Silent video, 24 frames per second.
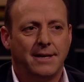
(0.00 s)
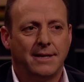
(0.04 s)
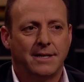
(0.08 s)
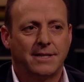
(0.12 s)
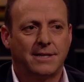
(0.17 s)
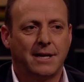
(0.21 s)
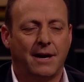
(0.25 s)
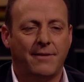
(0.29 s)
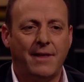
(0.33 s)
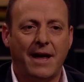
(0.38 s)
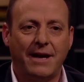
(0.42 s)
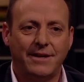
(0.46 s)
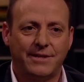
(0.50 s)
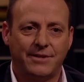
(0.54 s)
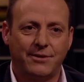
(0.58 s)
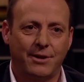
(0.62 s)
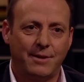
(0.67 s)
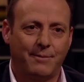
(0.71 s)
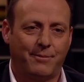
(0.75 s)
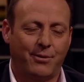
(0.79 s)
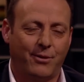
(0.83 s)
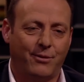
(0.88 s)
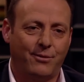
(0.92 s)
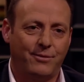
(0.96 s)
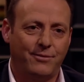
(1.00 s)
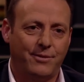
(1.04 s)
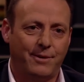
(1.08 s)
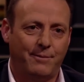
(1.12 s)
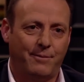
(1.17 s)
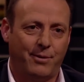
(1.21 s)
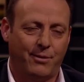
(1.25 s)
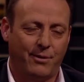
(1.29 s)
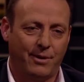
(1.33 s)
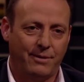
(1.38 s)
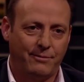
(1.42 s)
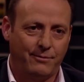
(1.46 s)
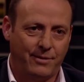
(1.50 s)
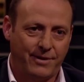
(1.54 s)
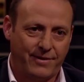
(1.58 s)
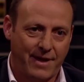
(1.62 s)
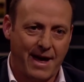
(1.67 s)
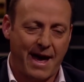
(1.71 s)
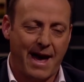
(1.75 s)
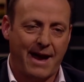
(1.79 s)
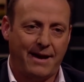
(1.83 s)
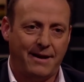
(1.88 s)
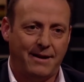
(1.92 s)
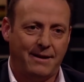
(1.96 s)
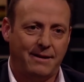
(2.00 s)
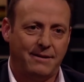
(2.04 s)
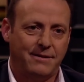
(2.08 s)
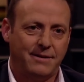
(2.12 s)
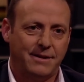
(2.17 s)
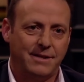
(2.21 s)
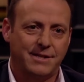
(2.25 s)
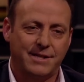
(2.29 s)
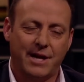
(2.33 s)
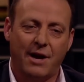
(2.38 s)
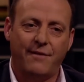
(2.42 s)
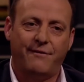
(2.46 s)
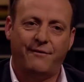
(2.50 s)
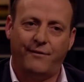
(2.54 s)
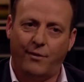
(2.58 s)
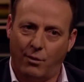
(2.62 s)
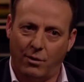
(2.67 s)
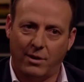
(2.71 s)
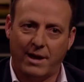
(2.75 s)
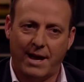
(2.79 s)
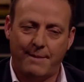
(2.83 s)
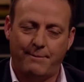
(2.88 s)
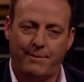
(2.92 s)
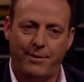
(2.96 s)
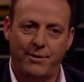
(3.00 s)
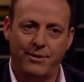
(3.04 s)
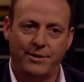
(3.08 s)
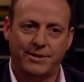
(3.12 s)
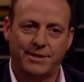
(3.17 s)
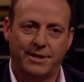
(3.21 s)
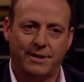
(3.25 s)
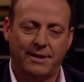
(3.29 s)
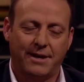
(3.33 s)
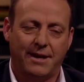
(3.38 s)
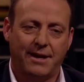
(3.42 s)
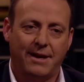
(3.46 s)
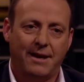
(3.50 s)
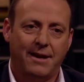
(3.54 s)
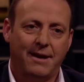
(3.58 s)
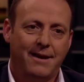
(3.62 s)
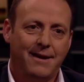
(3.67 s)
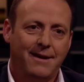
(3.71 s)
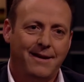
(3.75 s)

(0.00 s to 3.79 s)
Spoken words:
So that's not the point with that. There's no fallout personally.